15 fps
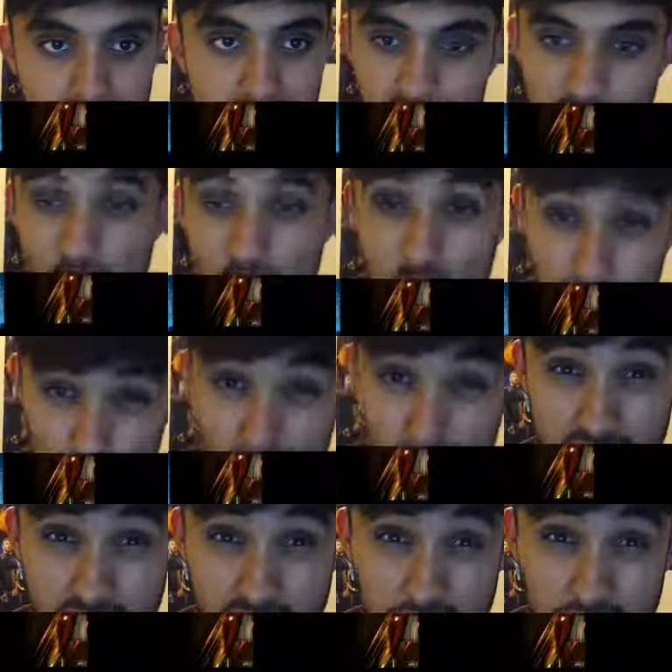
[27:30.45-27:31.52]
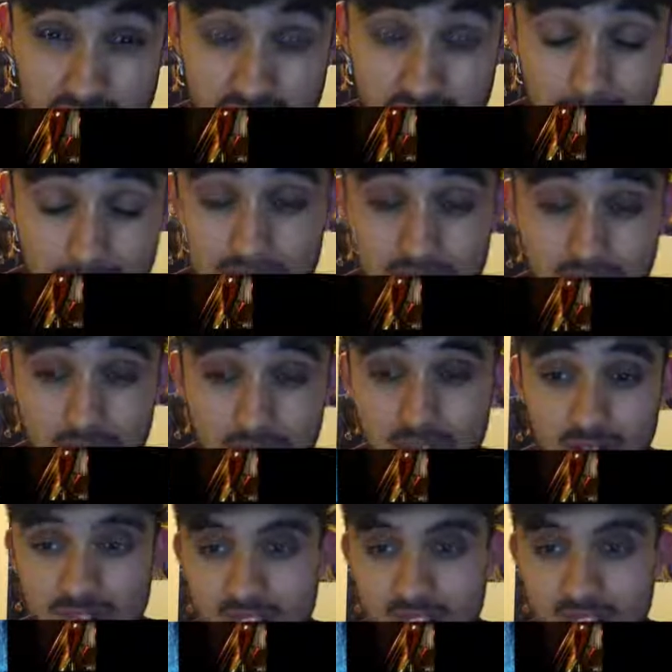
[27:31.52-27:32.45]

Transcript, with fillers: me know your guys' thoughts down below.